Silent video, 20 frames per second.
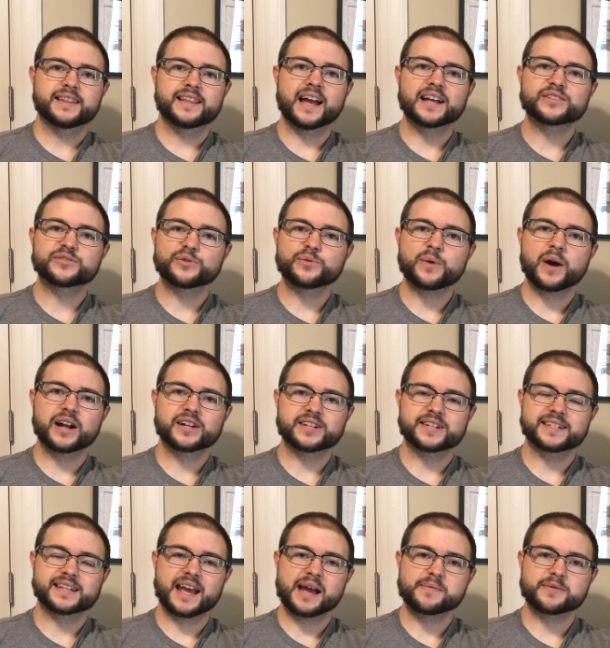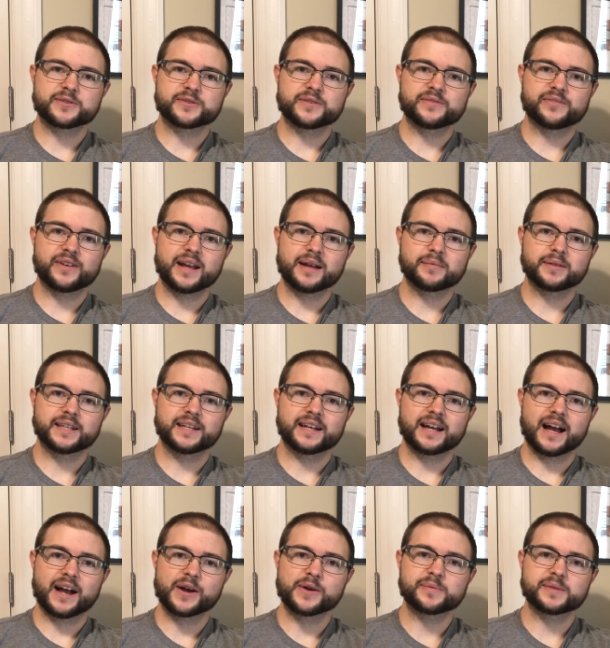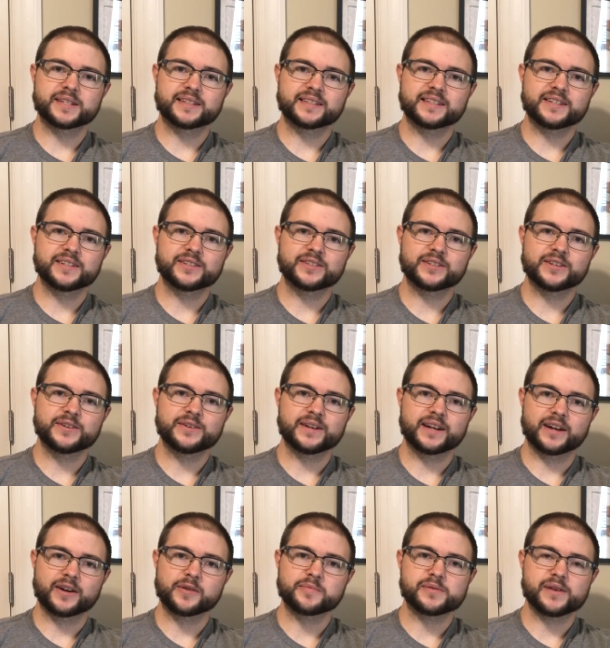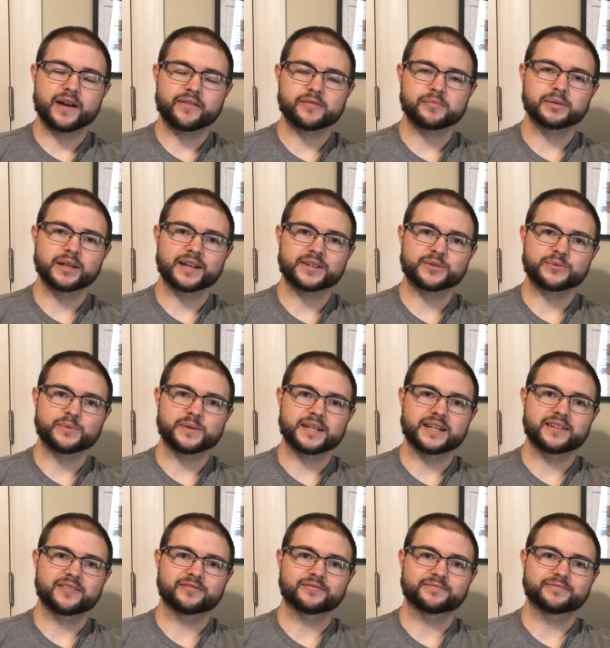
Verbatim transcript: Thanks for watching, Tapestry family. I hope to see you soon, and I hope you have a blessed week.